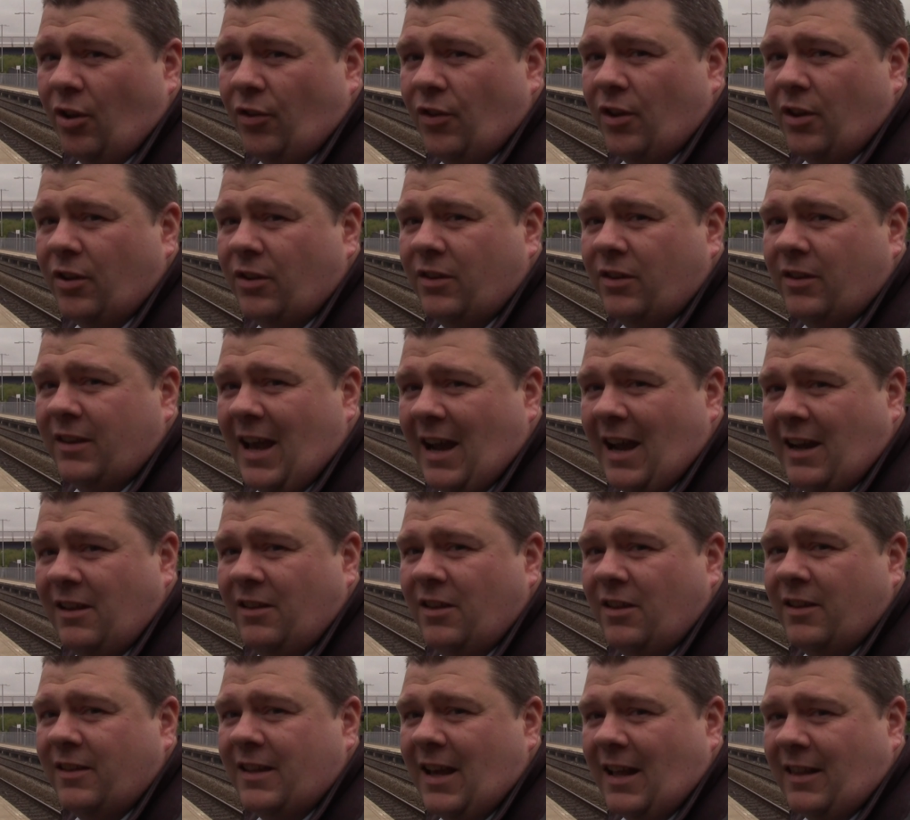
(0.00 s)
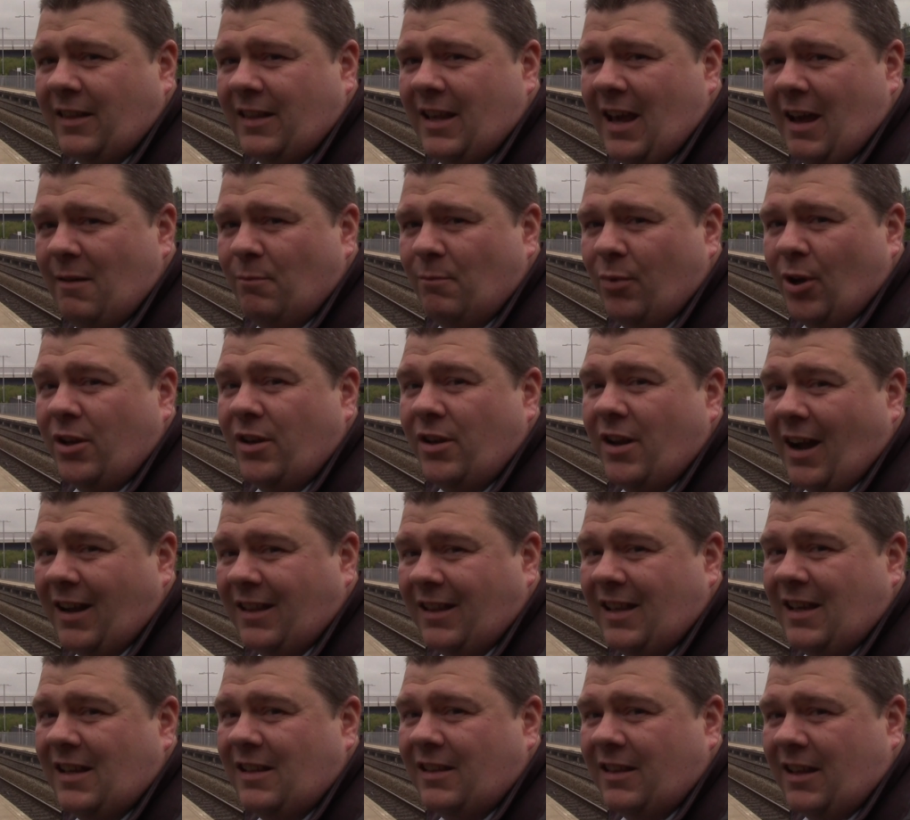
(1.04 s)
on the 2nd of September
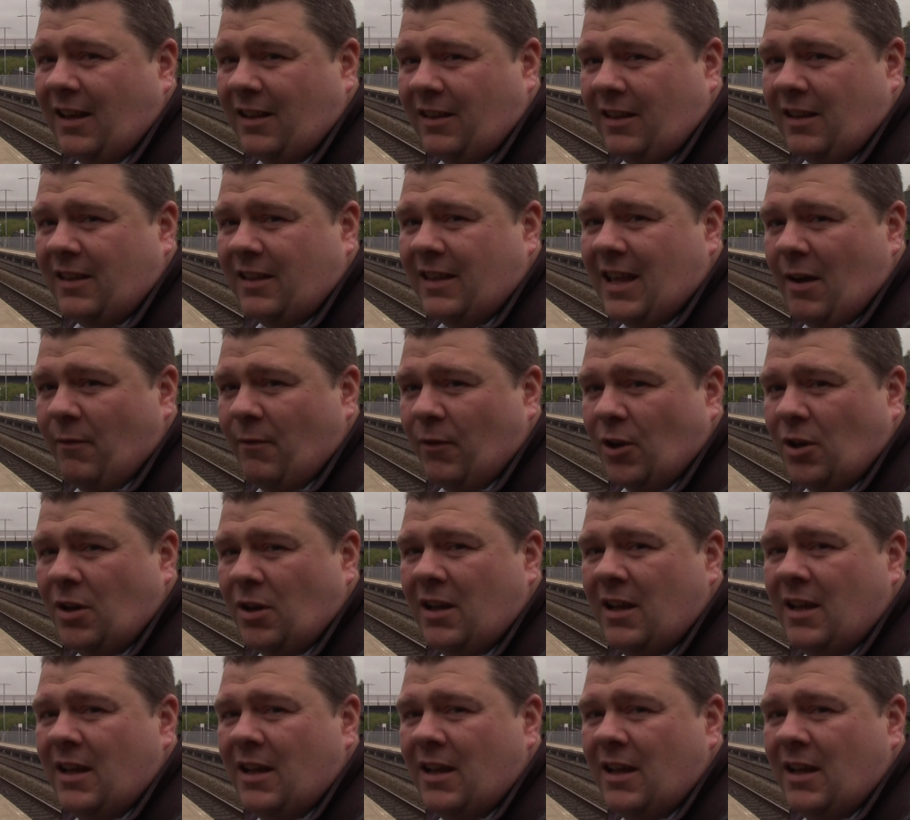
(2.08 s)
1967.